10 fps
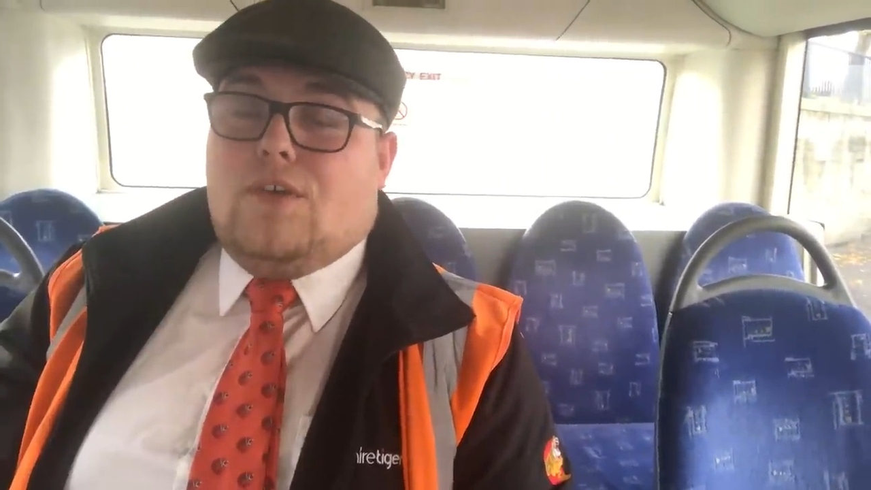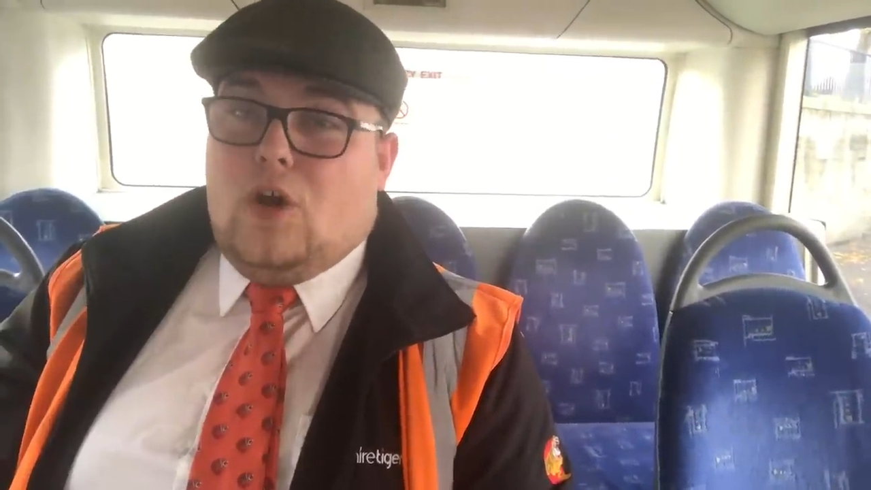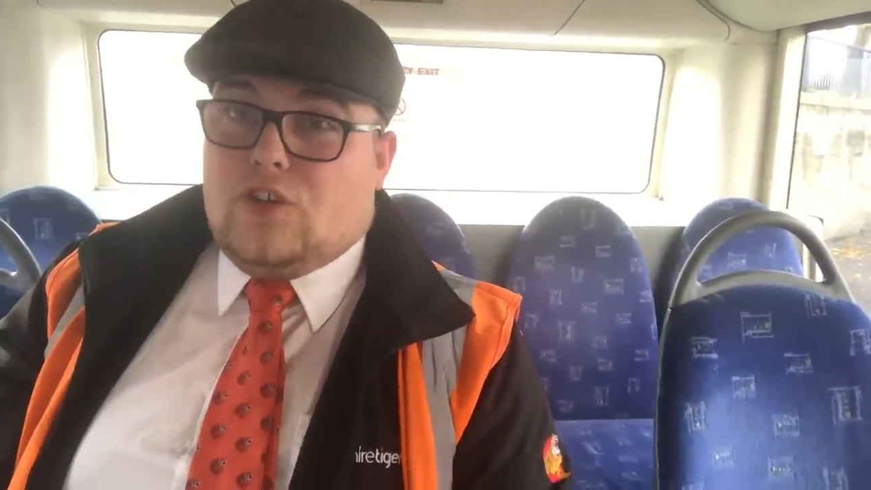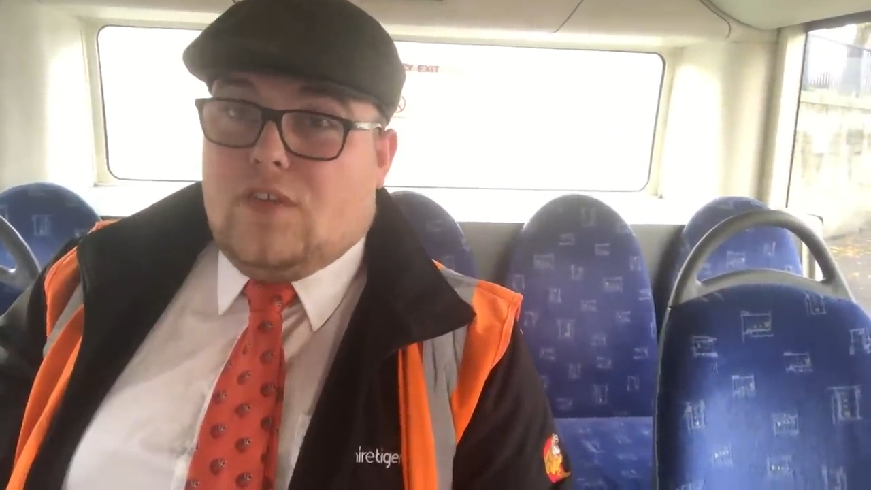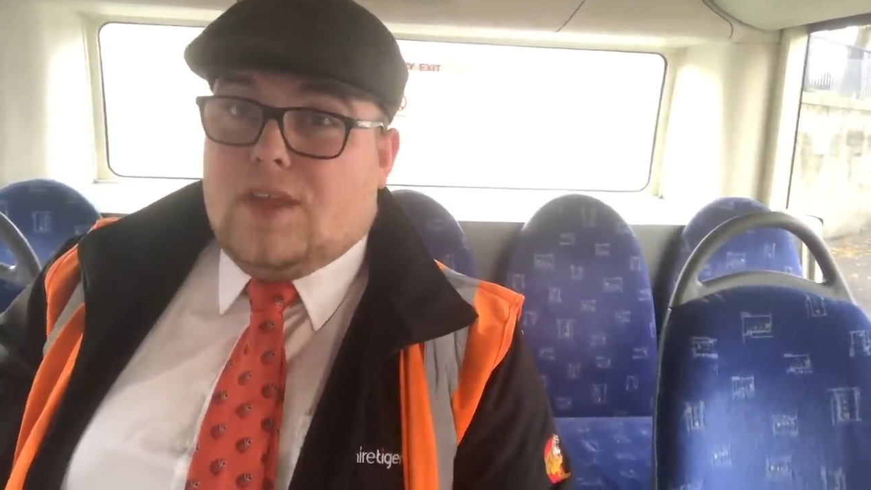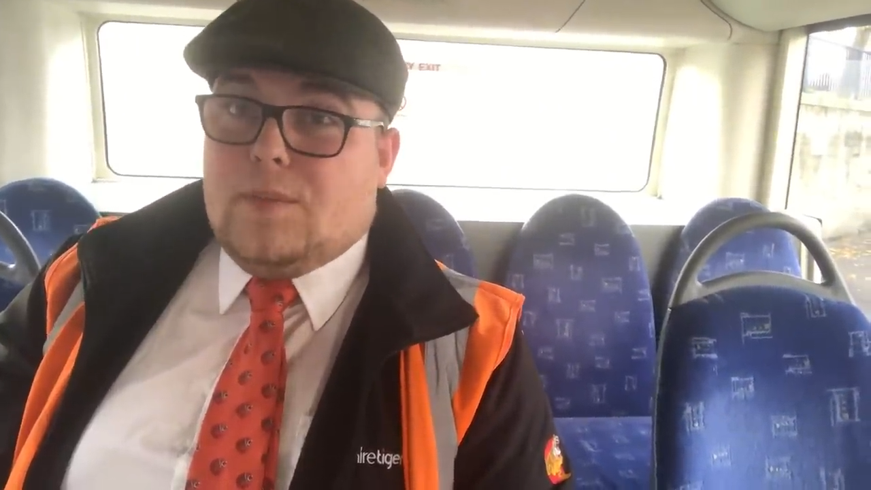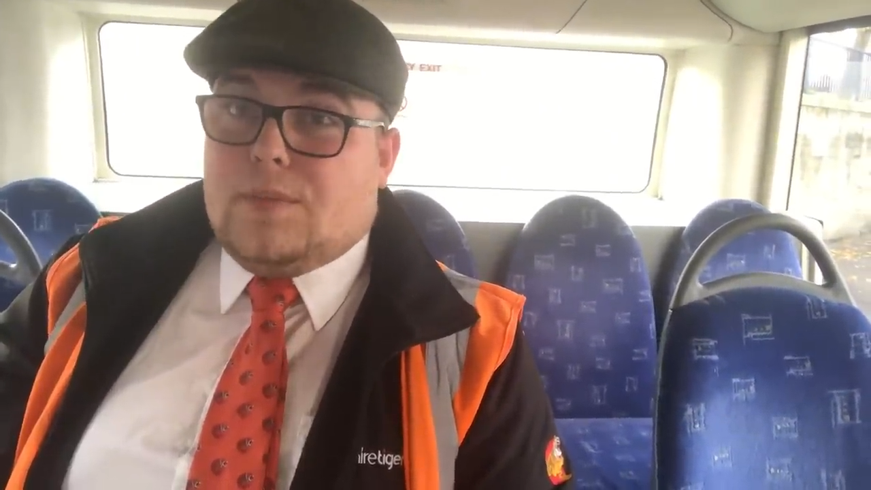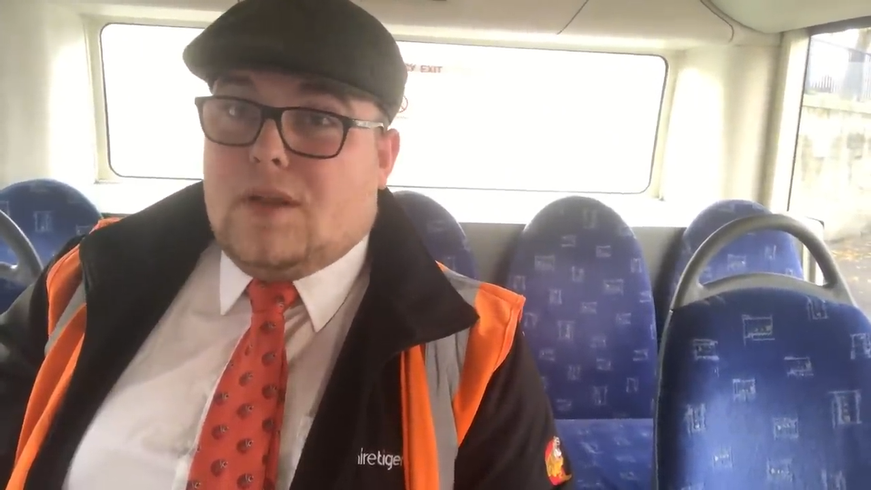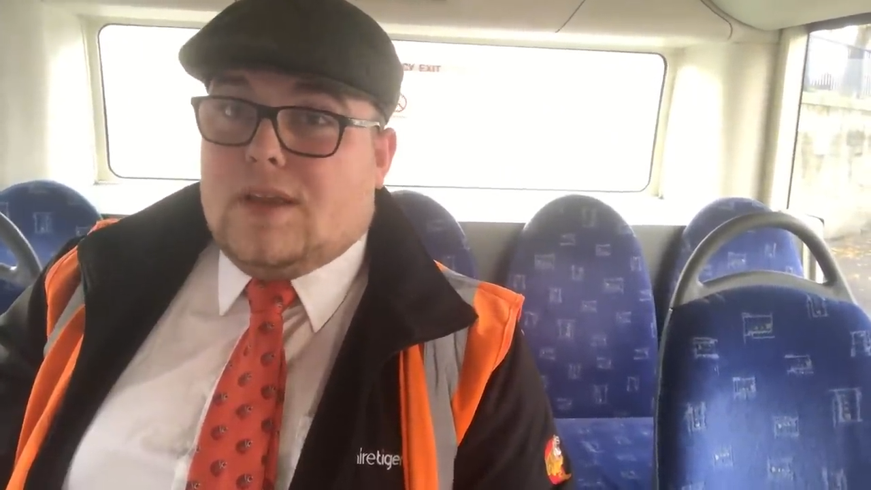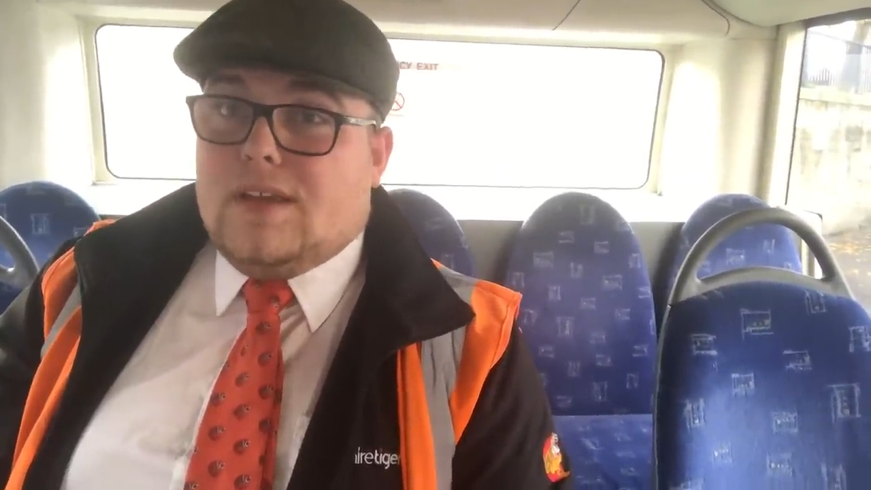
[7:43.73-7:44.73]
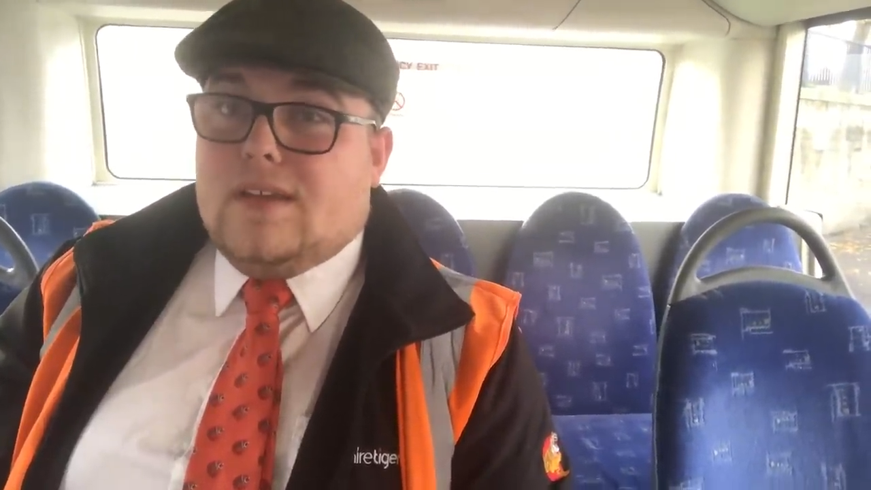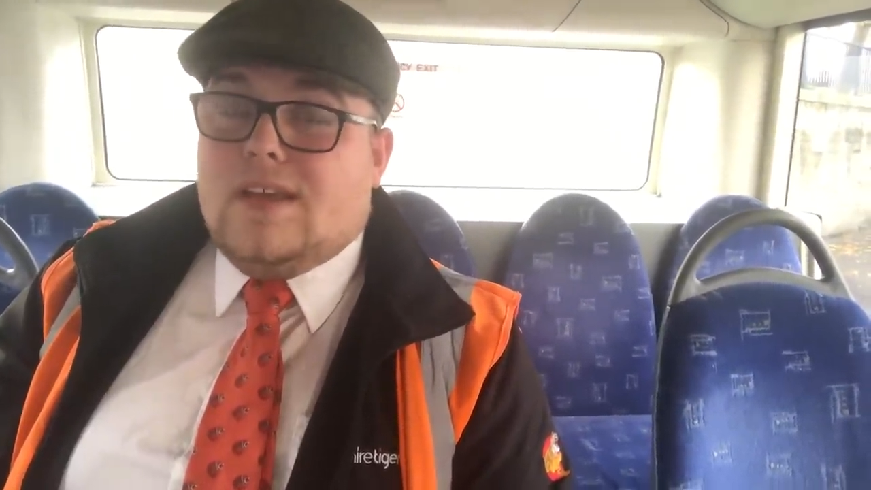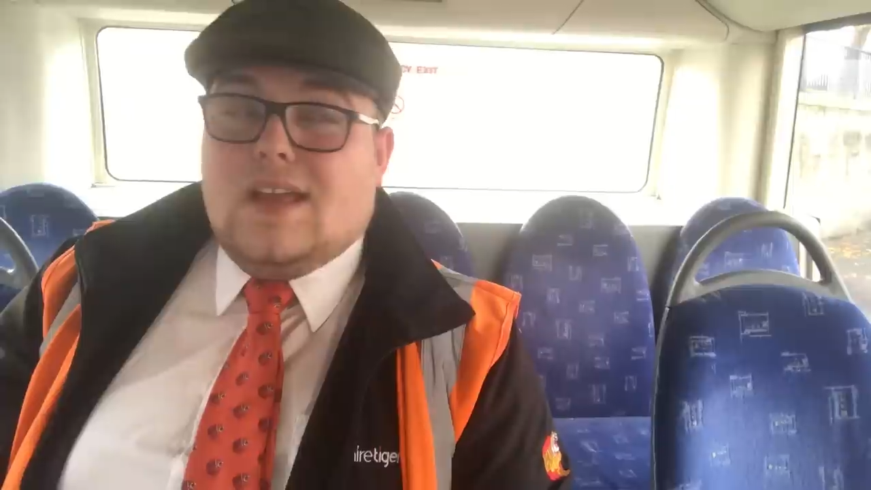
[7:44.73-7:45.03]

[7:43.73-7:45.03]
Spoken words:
falls on the employer.